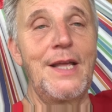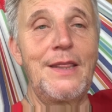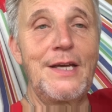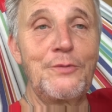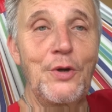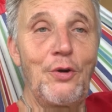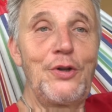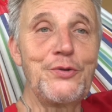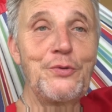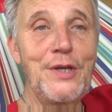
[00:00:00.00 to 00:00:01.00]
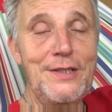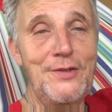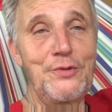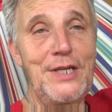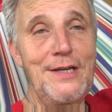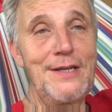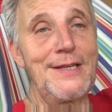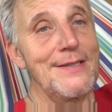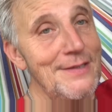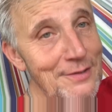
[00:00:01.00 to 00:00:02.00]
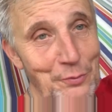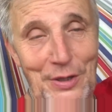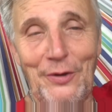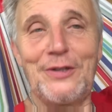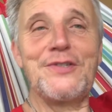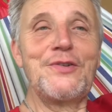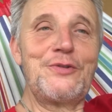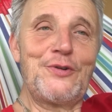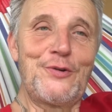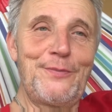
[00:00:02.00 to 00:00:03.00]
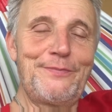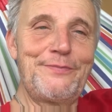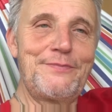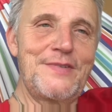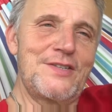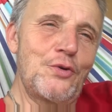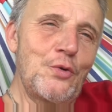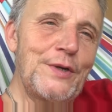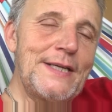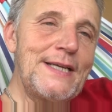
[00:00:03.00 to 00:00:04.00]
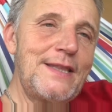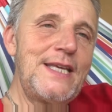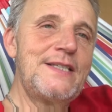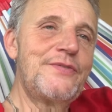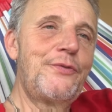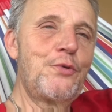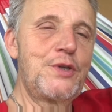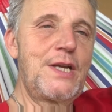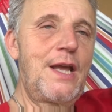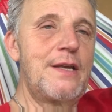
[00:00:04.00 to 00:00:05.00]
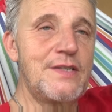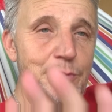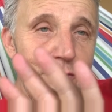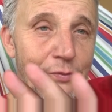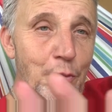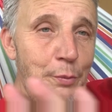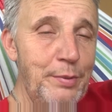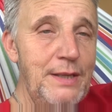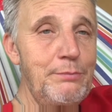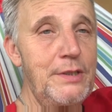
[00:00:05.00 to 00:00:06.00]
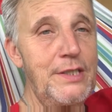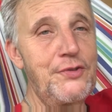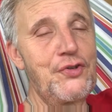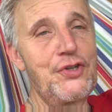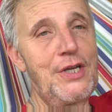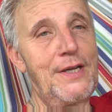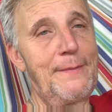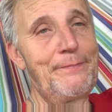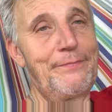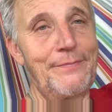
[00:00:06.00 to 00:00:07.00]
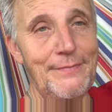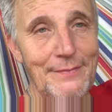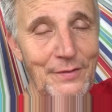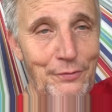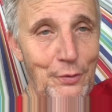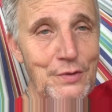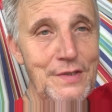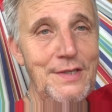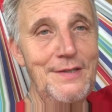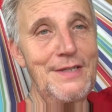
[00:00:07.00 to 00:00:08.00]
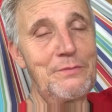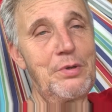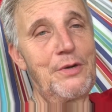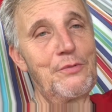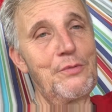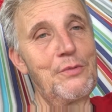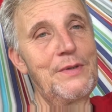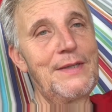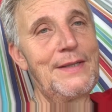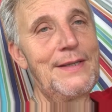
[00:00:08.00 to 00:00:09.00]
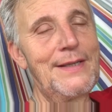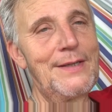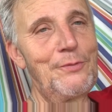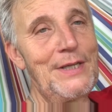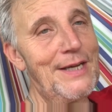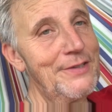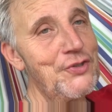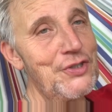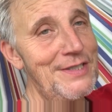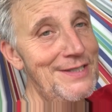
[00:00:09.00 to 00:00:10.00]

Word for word: That we all do that uniquely, we also know. So these four days with four people each time, first here in Peru, will actually